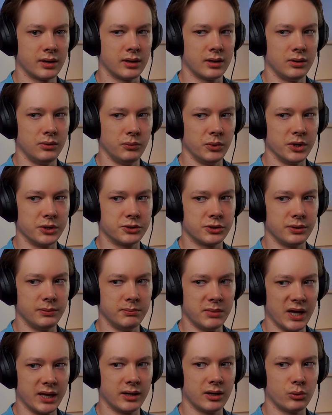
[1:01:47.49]
which
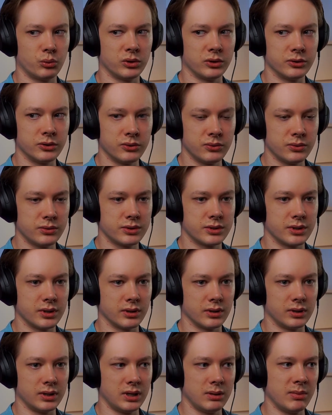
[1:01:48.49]
Meta will use the
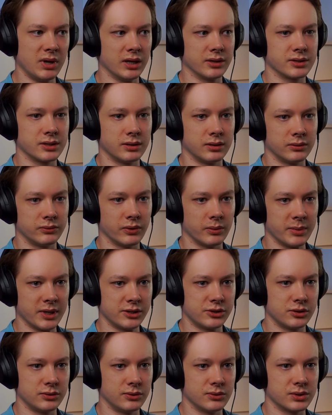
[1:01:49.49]
emails and
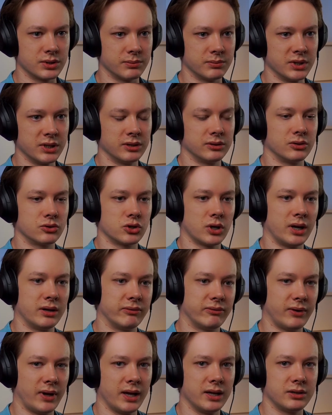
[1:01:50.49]
information you submitted to try and
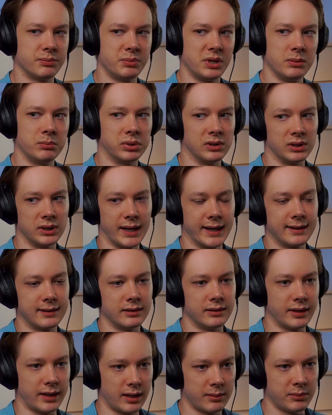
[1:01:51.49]
find people like
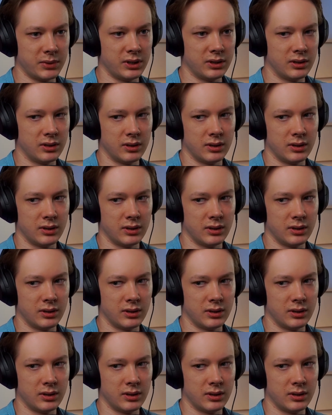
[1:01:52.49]
them,